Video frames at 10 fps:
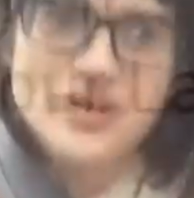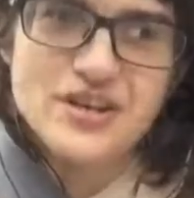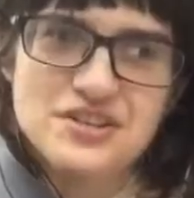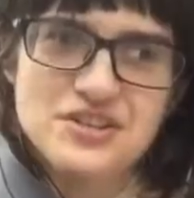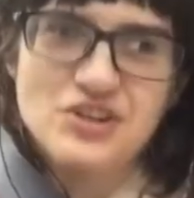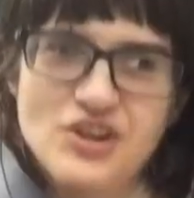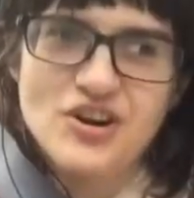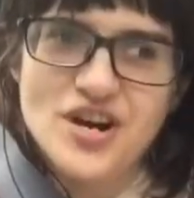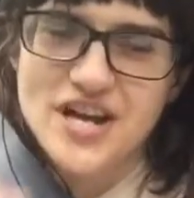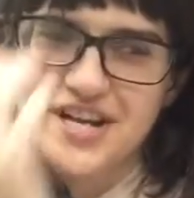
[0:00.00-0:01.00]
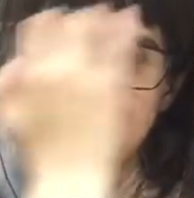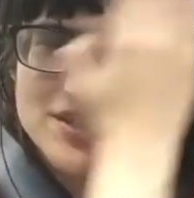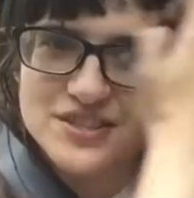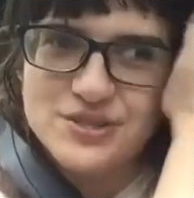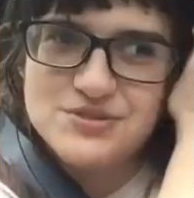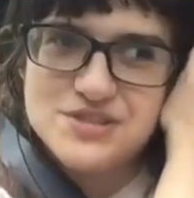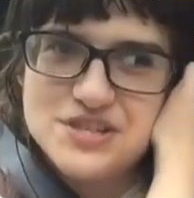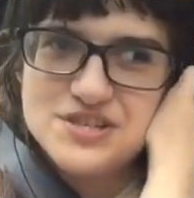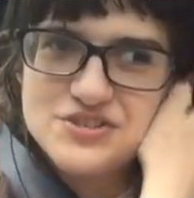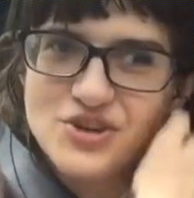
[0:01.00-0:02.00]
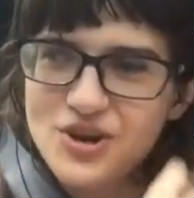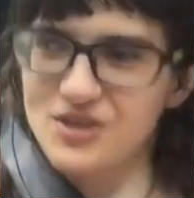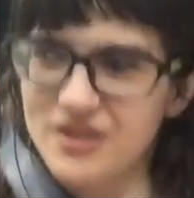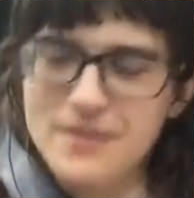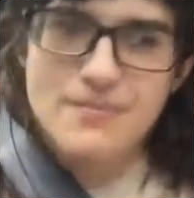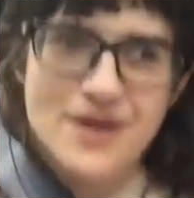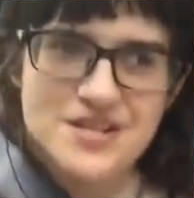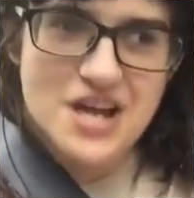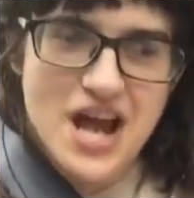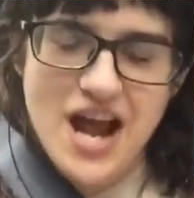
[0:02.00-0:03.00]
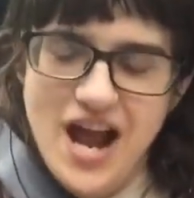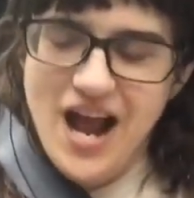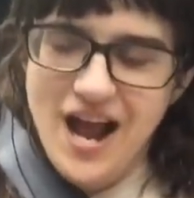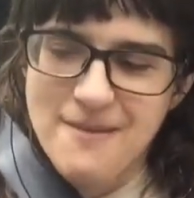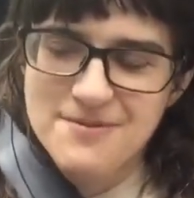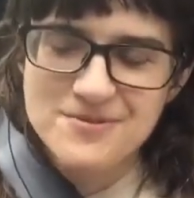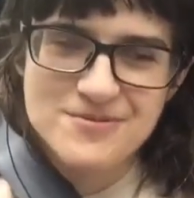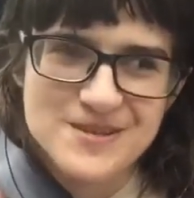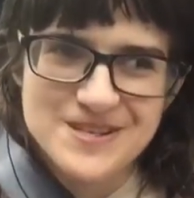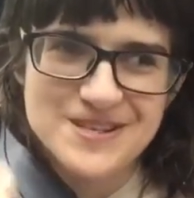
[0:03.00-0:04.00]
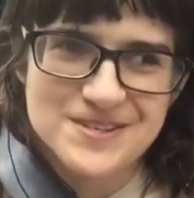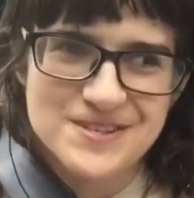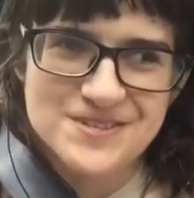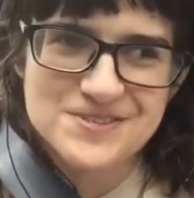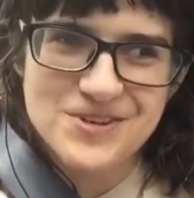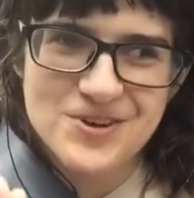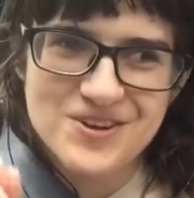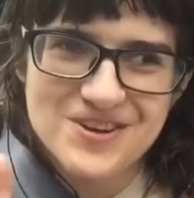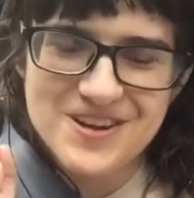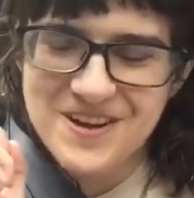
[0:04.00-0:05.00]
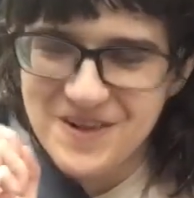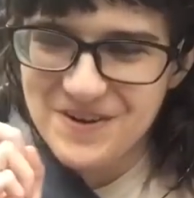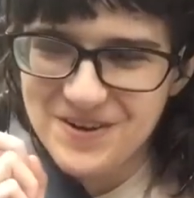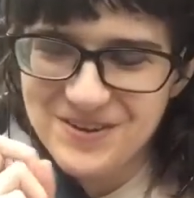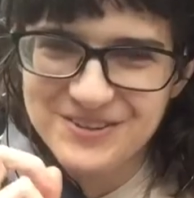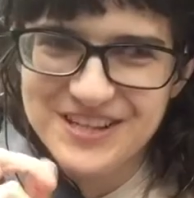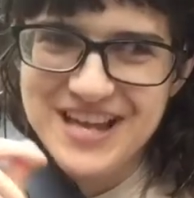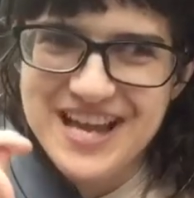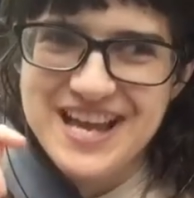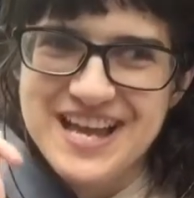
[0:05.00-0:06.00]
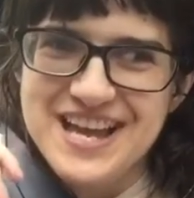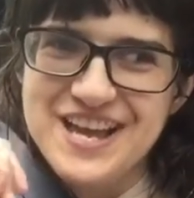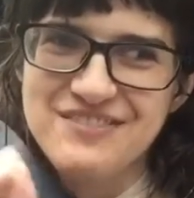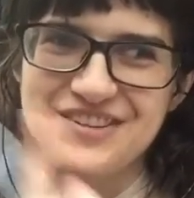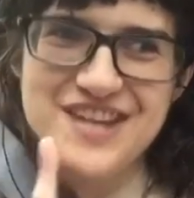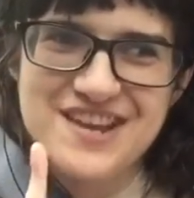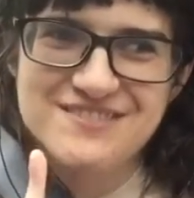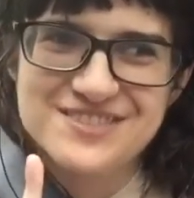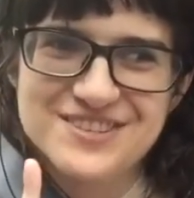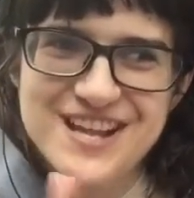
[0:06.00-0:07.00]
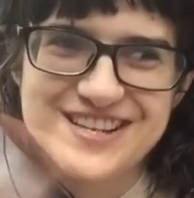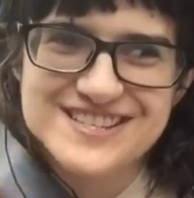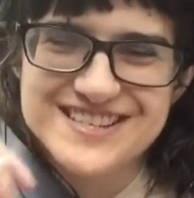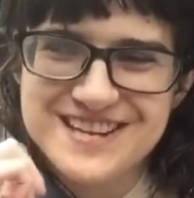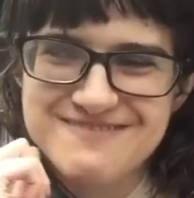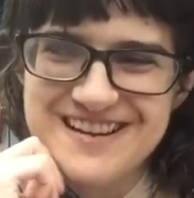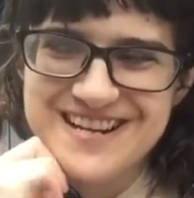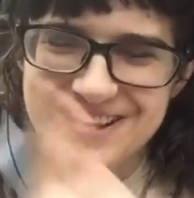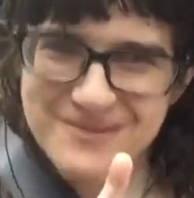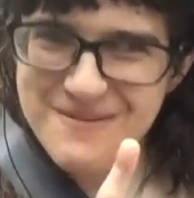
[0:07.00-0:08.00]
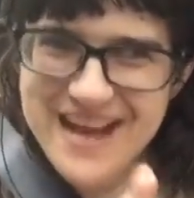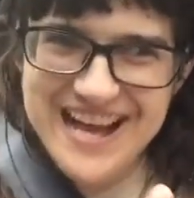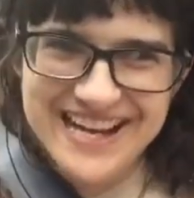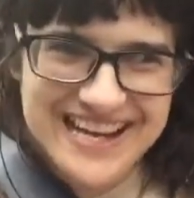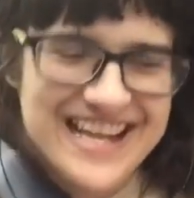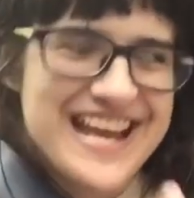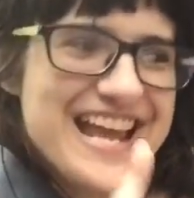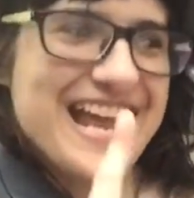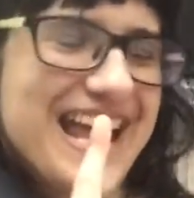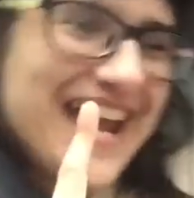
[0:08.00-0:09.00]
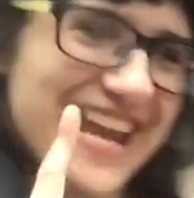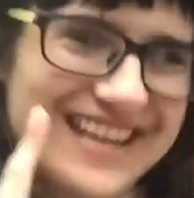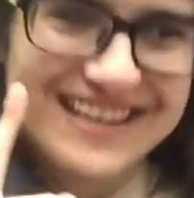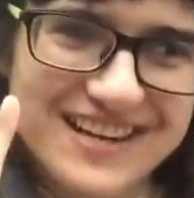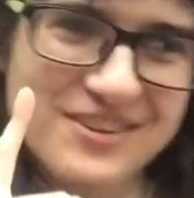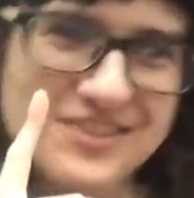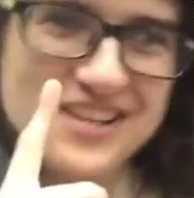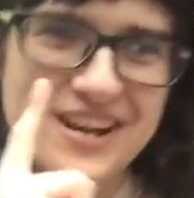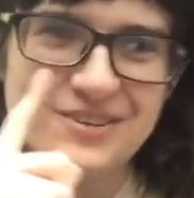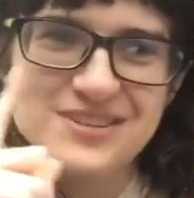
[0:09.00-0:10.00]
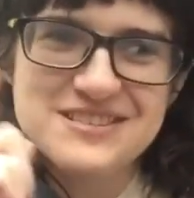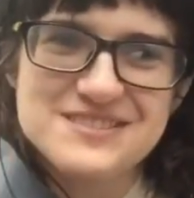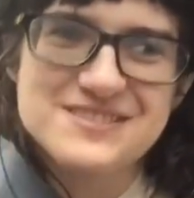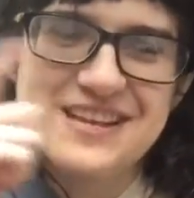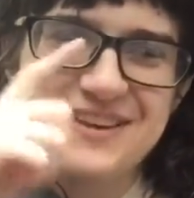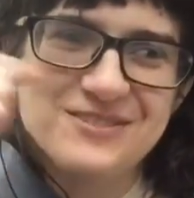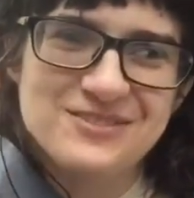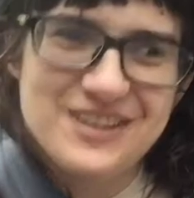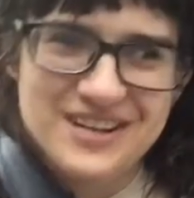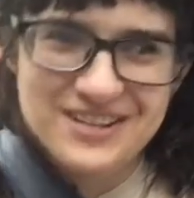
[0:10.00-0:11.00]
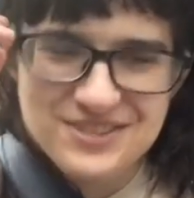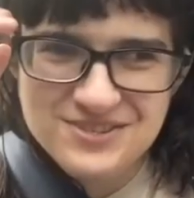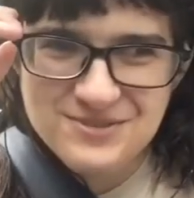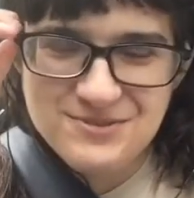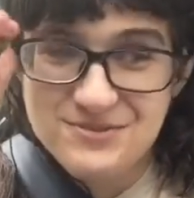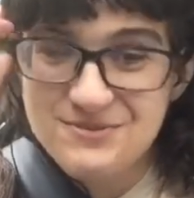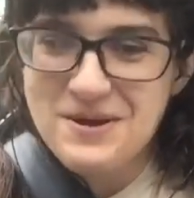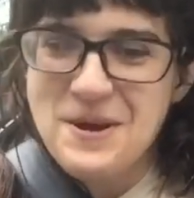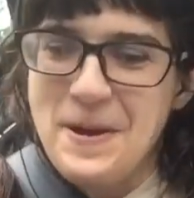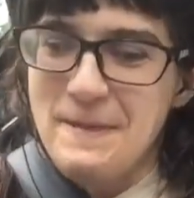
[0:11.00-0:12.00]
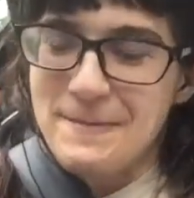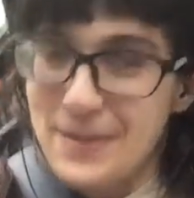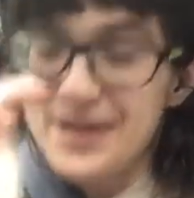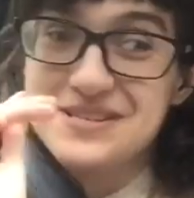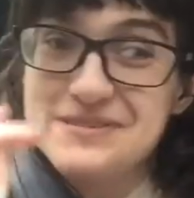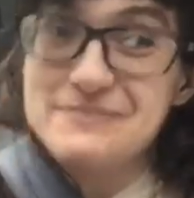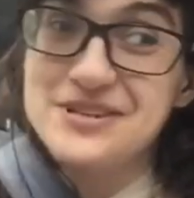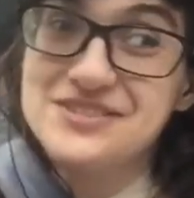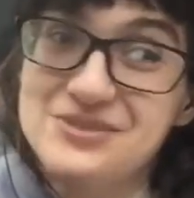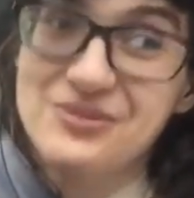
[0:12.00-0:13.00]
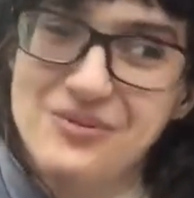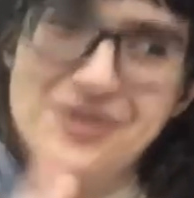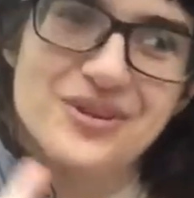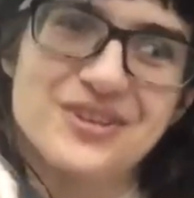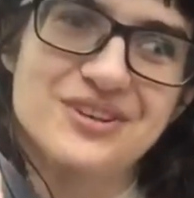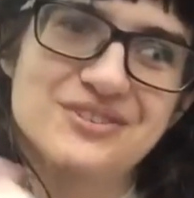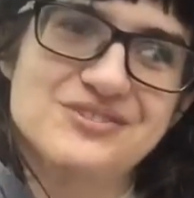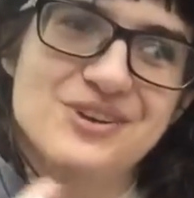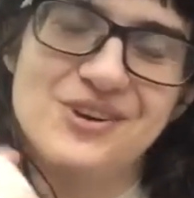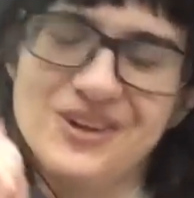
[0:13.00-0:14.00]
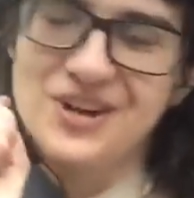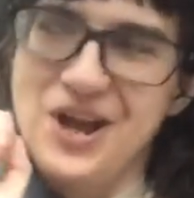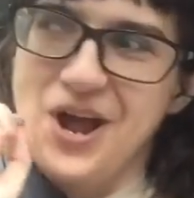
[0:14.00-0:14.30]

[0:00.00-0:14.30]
we're in the car heading to go see Charlie, but I've been really into this song called If Today Was Your Last Day by Nickelback. And I know the title doesn't sound like too pleasant, but it's a really good song.